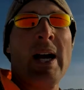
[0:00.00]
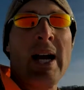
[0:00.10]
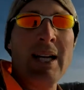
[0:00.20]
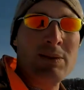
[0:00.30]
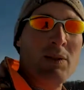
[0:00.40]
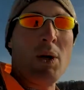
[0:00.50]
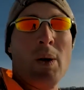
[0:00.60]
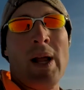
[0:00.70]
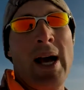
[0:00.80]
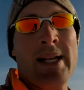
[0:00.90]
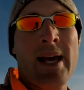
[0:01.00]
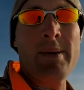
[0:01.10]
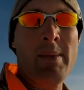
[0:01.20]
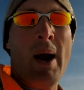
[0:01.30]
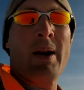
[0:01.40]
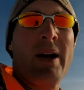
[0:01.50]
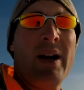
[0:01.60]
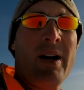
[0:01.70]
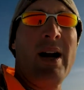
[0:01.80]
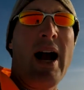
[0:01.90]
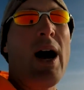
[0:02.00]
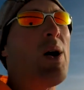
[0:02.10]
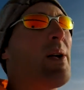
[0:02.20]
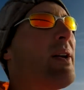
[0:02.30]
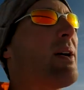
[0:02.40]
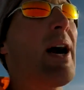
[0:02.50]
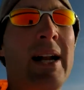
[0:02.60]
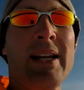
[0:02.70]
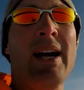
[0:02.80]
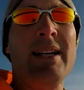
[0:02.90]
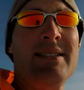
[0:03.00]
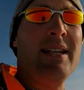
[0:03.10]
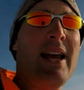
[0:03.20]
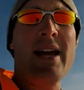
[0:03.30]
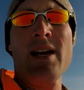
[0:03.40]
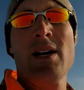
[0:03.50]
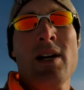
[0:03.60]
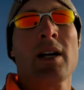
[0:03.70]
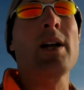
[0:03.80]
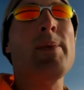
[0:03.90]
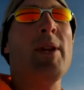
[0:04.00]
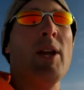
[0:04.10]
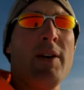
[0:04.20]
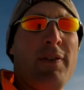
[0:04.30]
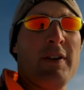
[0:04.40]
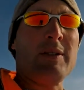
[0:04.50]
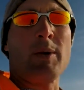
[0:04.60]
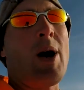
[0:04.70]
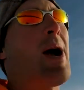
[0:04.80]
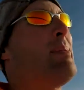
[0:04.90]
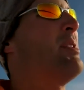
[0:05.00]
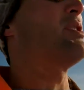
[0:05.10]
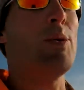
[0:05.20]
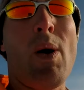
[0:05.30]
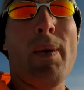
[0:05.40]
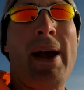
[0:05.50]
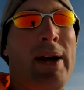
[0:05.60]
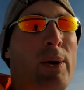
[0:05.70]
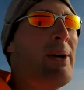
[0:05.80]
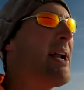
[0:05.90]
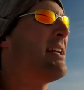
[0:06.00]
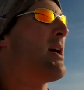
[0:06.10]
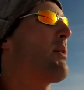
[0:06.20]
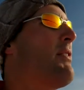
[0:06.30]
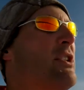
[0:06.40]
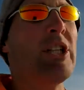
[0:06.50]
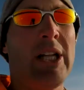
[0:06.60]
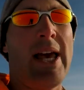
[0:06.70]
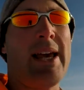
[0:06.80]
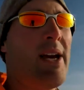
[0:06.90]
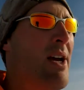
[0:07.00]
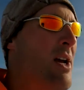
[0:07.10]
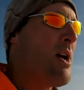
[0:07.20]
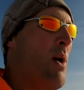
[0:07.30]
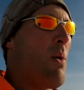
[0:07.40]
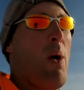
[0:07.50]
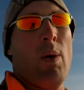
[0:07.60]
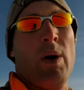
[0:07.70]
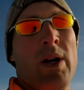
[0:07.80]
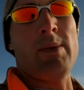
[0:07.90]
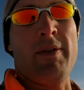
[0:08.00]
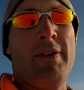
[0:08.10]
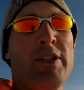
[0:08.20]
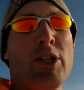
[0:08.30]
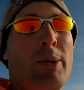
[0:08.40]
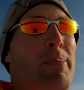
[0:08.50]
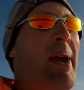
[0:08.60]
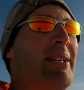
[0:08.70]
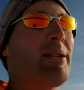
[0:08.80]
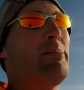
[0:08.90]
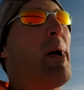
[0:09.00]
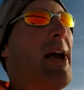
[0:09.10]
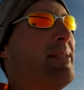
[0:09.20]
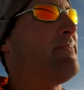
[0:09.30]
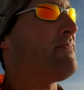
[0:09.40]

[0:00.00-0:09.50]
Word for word: guys what's going on Dan Meyer here out here on the ice today gonna be looking for some crappie so what we got going on today we're fishing a lake well we're gonna be fishing a basin bite